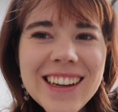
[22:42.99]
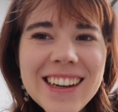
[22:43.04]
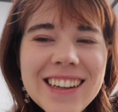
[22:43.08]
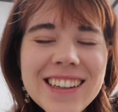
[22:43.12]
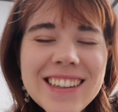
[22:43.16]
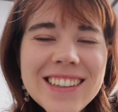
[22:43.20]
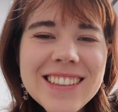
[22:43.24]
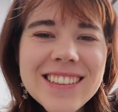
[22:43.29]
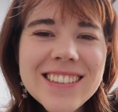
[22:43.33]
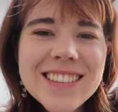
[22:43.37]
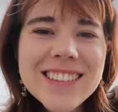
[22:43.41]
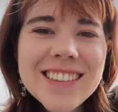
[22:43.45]
It
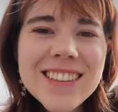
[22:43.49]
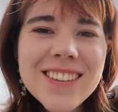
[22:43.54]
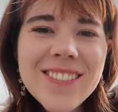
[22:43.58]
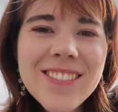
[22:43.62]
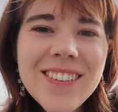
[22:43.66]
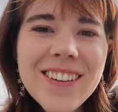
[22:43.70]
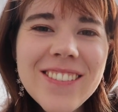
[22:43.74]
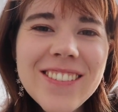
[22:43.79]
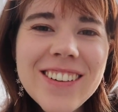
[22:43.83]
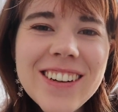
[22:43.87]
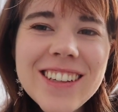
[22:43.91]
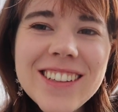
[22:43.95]
is
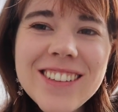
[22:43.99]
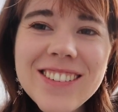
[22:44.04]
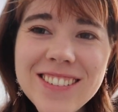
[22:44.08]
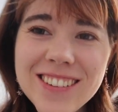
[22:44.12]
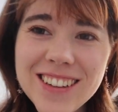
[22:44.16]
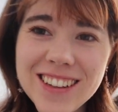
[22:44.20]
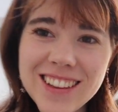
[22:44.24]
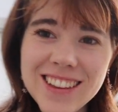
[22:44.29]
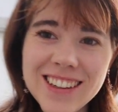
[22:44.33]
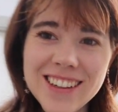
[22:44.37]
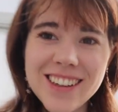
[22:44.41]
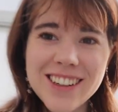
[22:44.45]
February
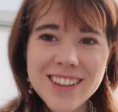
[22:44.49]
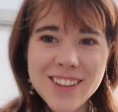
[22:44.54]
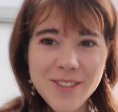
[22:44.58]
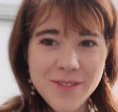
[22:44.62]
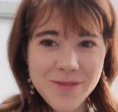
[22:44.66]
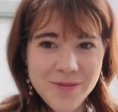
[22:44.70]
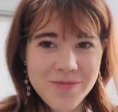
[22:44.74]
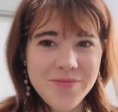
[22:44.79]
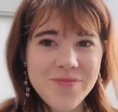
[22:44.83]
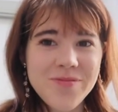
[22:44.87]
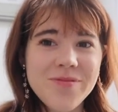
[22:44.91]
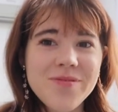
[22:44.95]

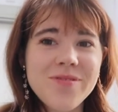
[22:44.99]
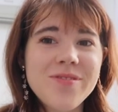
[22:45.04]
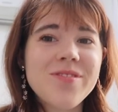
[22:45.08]
23rd.